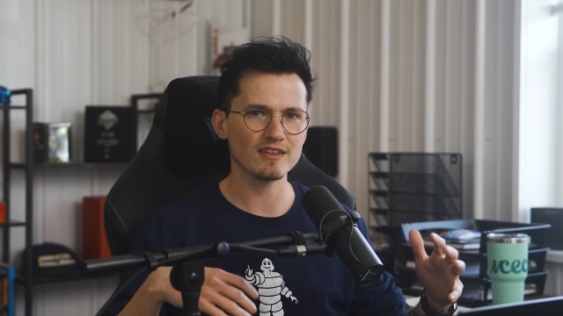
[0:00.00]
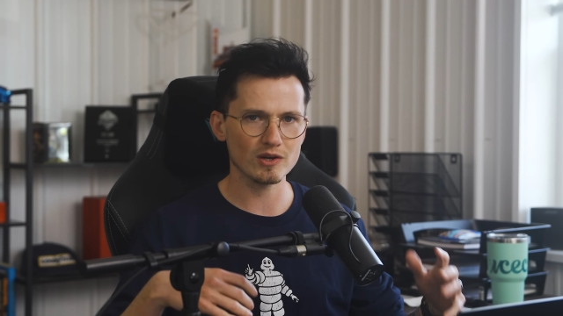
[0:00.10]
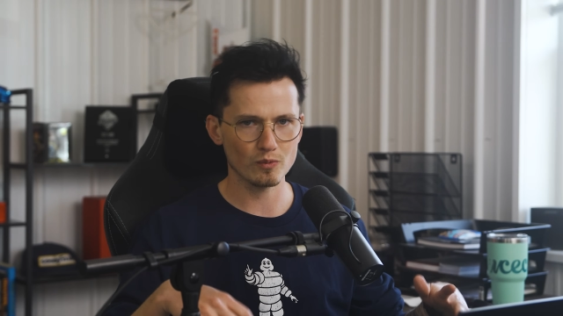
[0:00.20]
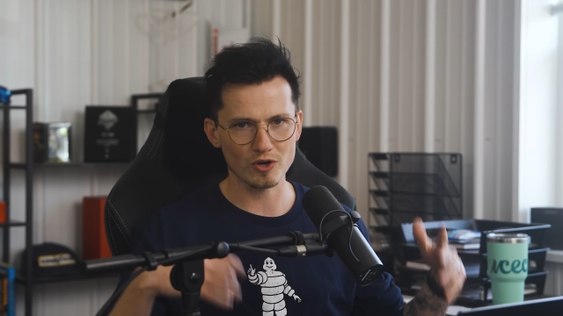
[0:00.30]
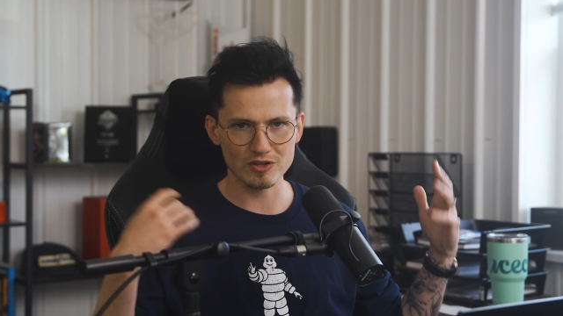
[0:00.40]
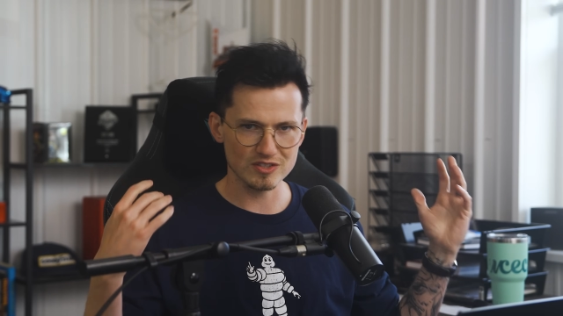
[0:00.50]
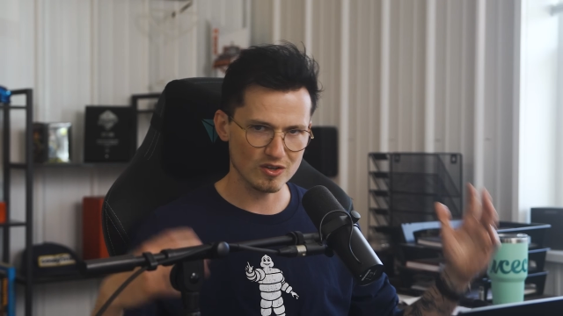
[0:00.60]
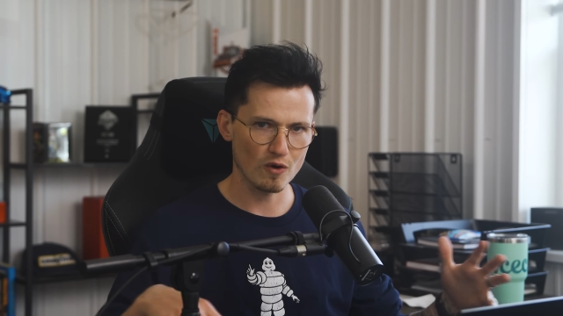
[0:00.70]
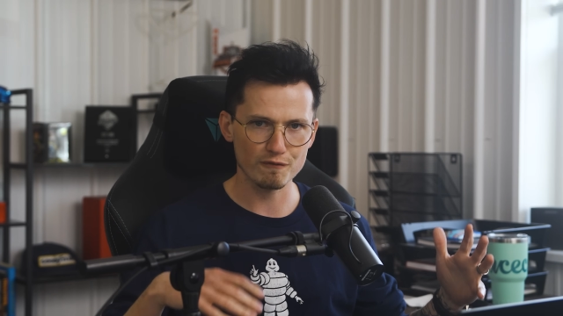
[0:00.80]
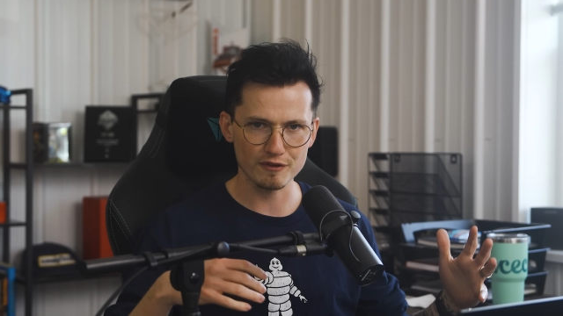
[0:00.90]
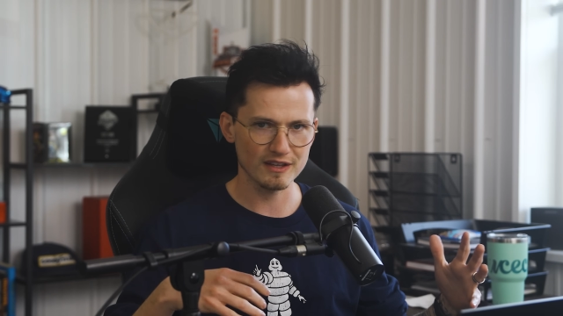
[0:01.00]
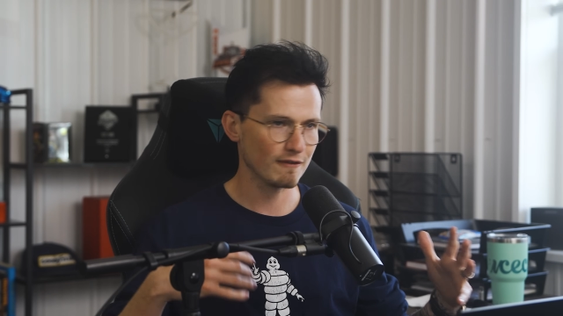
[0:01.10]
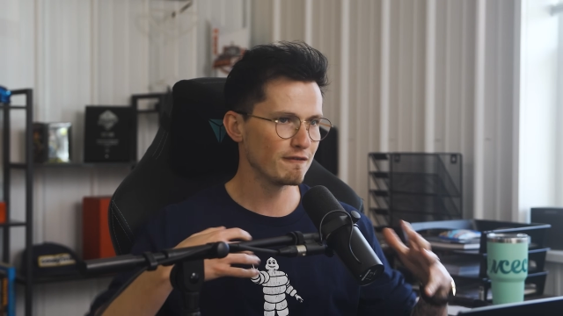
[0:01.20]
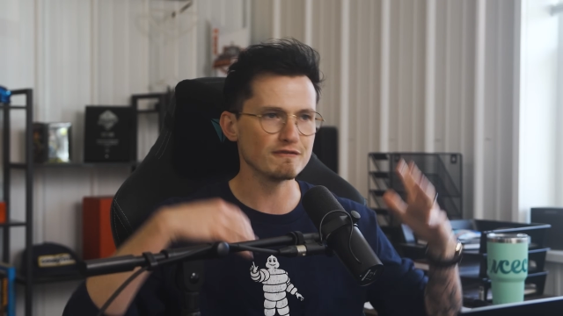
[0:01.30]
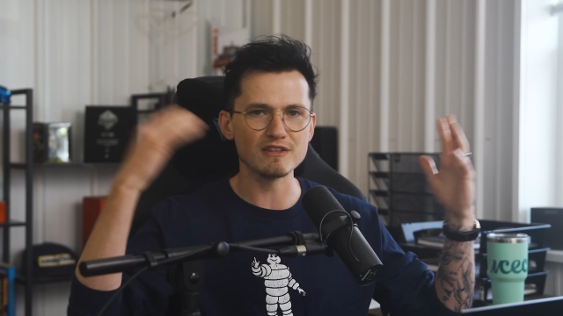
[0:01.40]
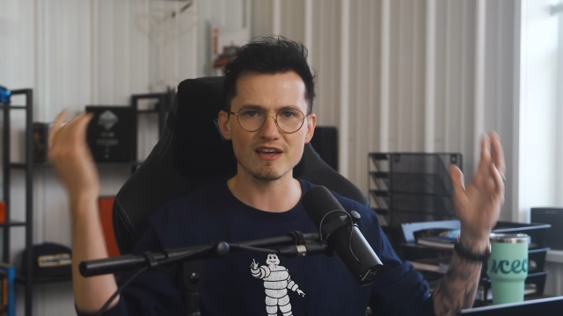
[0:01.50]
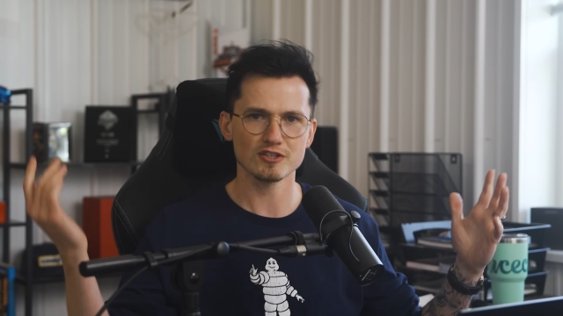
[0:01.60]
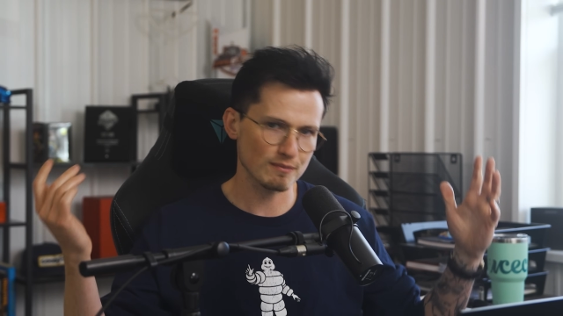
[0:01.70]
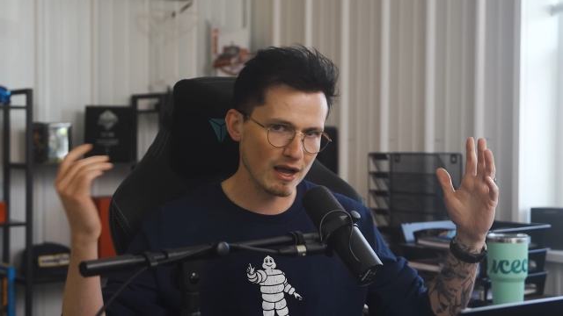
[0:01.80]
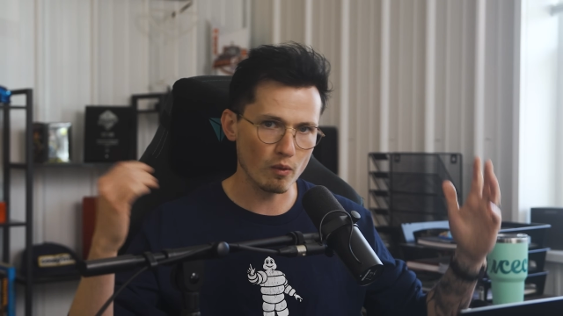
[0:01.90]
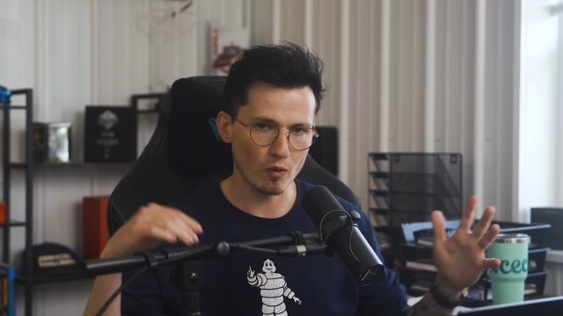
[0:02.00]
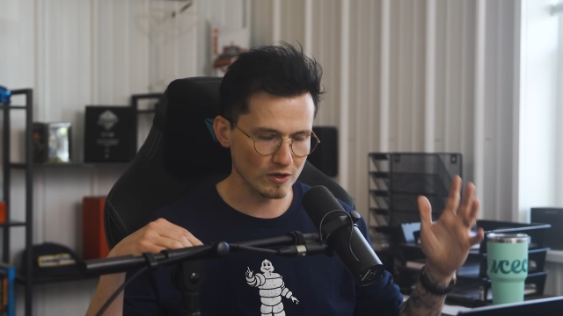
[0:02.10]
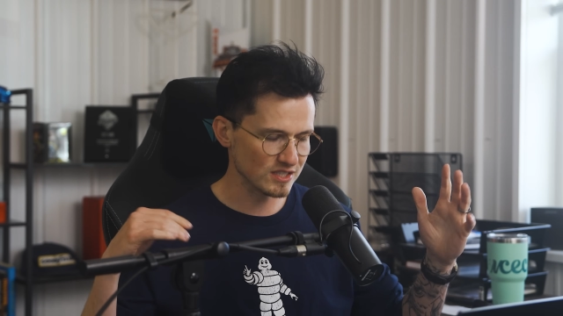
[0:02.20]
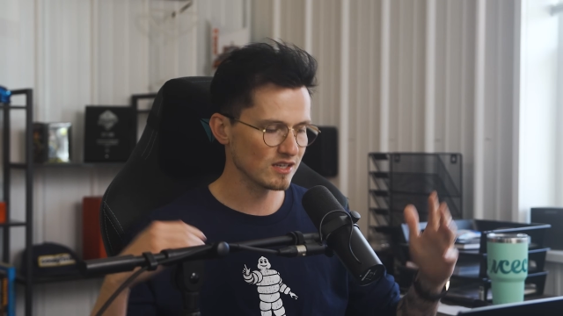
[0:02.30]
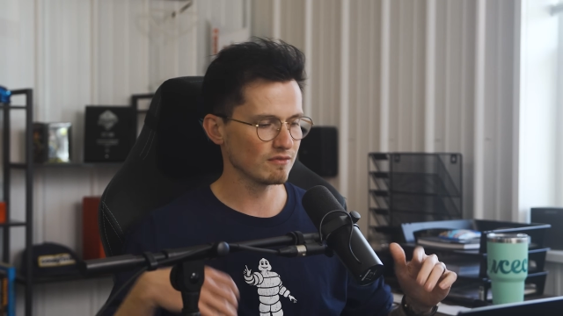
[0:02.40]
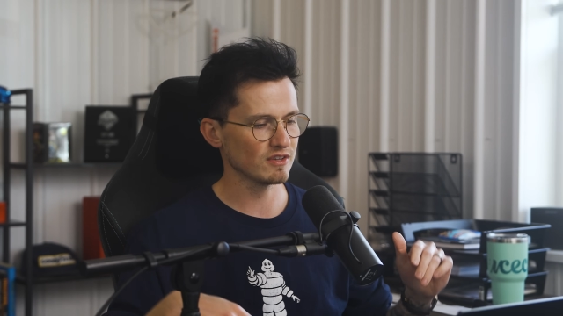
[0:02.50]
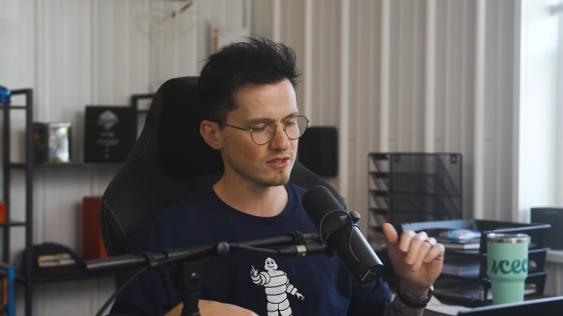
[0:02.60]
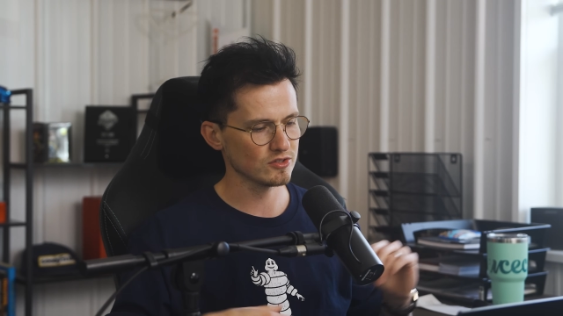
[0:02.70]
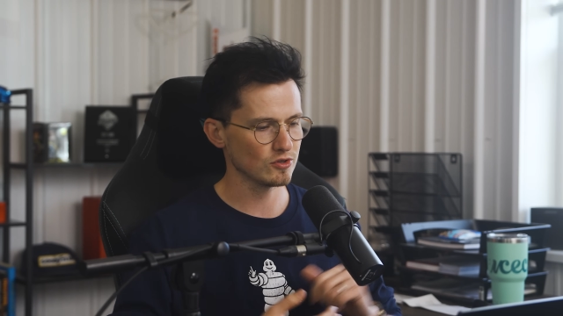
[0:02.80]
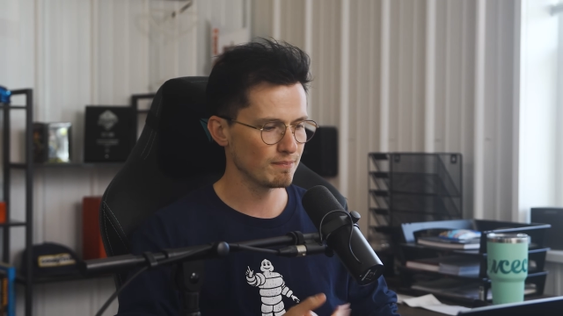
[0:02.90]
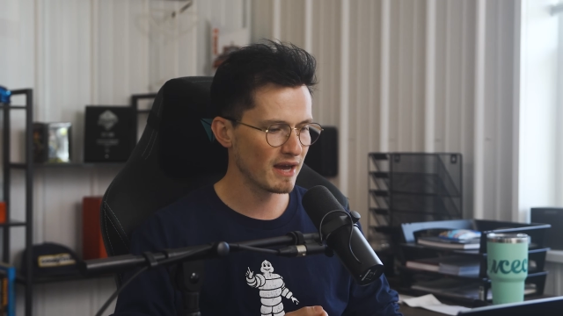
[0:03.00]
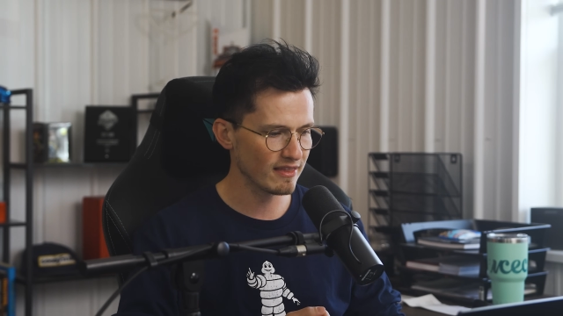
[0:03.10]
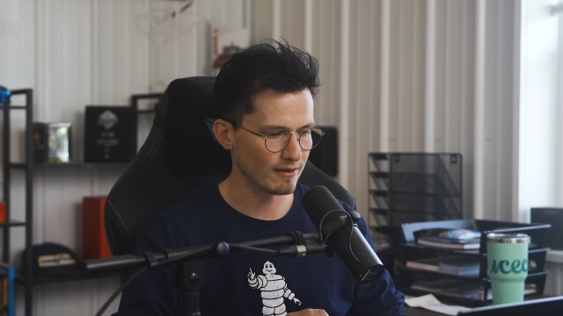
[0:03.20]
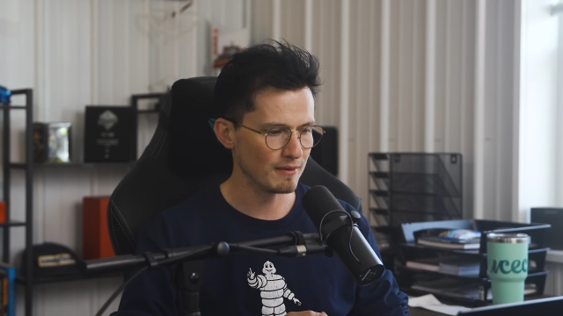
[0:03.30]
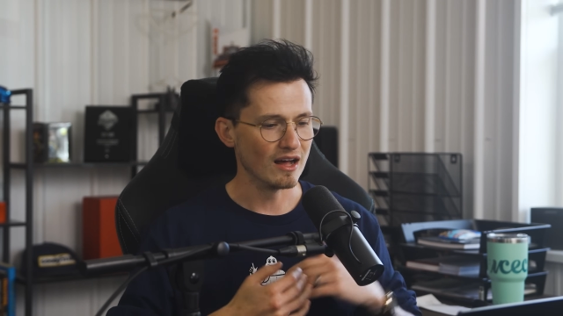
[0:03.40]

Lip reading: that it works, and hopefully a 50,000 mile warranty convinces you to buy them.